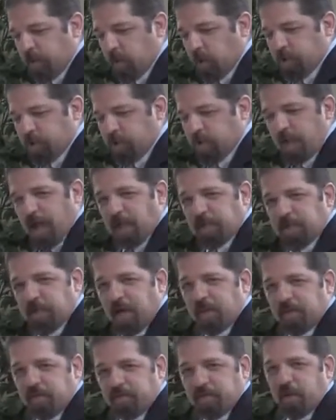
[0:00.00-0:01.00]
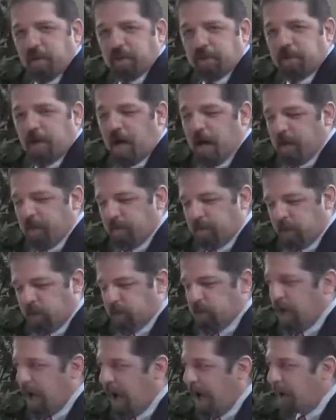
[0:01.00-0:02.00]
You'll see that's not the first time
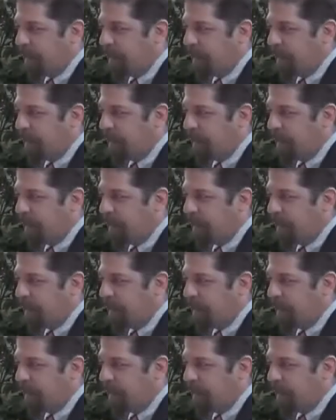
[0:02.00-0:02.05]
this